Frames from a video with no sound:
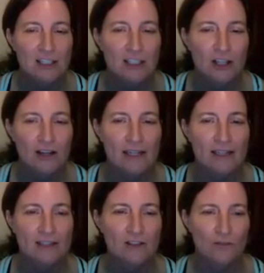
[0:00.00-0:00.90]
John
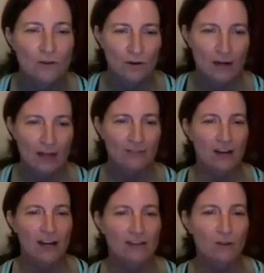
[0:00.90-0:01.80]
answered 4 out of
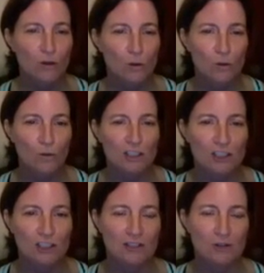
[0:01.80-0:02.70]
5 who
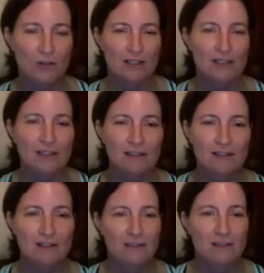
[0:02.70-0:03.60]
questions correctly,
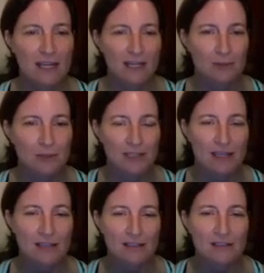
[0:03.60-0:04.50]
80%,